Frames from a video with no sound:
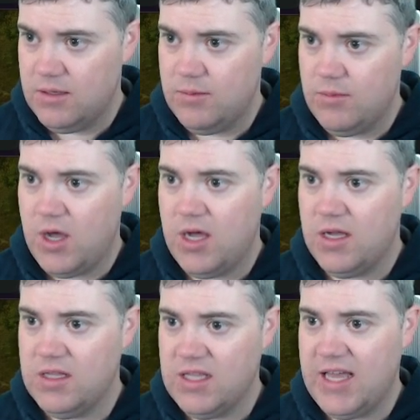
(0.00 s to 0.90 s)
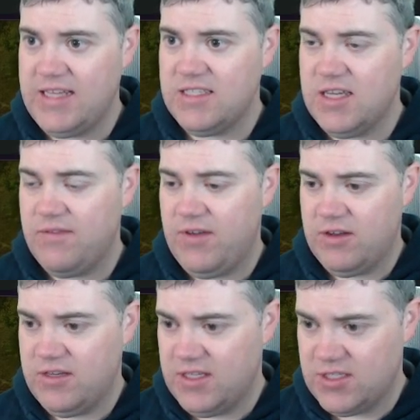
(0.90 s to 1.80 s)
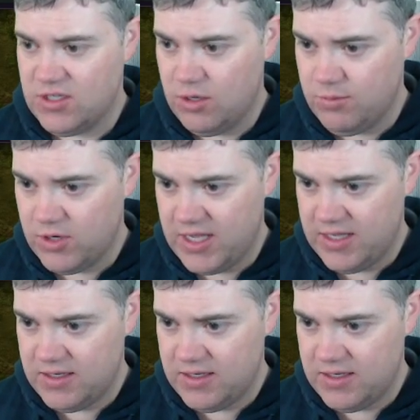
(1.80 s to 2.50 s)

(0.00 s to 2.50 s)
Lines not found in this scope. Okay.